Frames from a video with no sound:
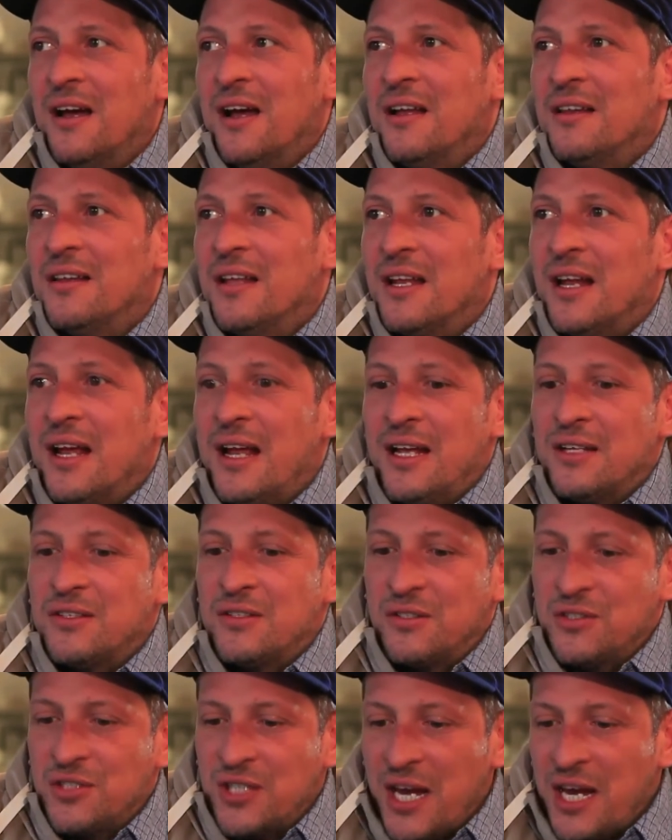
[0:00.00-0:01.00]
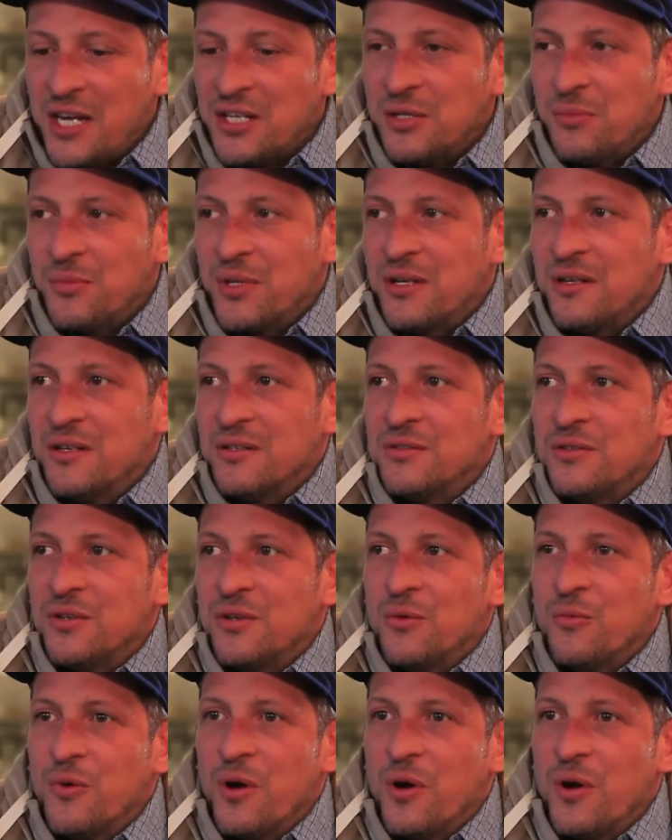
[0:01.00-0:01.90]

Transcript: And then I had to change it because, you know,